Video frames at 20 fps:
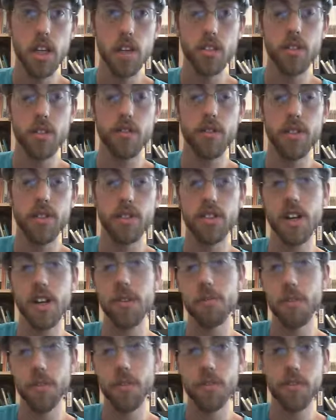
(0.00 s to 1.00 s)
So for
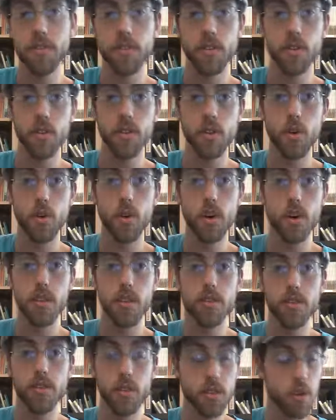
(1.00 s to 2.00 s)
example, first chord
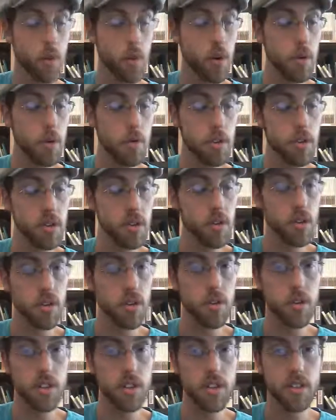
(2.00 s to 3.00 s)
I'm going to show
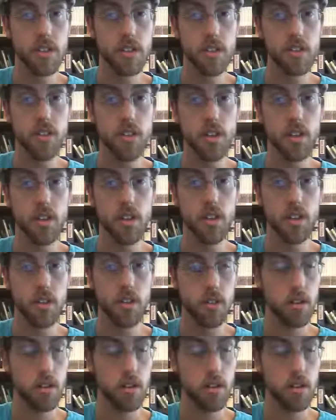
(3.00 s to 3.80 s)
you is a G.